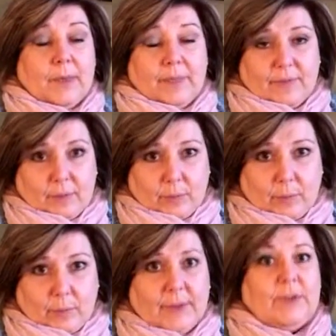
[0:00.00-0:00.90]
if you
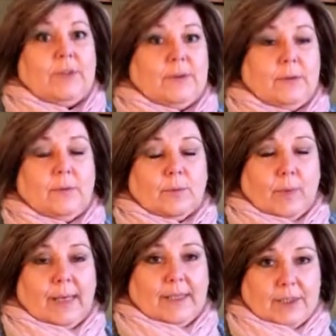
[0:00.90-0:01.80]
wish to
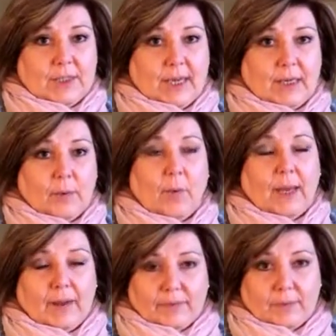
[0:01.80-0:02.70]
write a check or
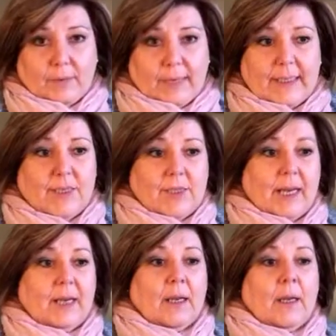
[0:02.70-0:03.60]
have to write a
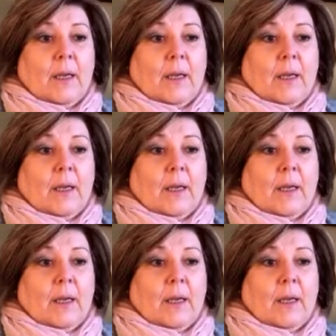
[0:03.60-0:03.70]
check,